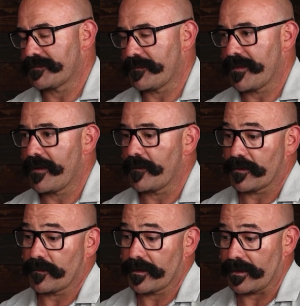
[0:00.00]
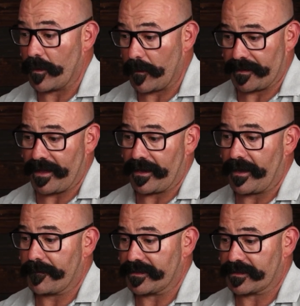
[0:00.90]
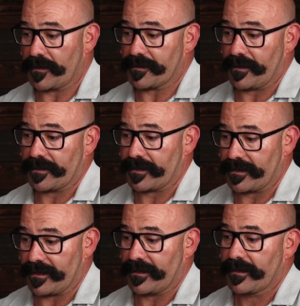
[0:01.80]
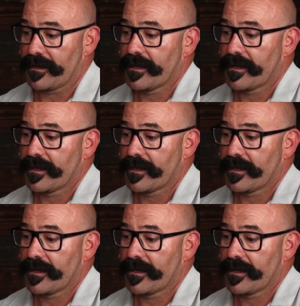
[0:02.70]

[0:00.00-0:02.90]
But man, when you really open that up and start to look at the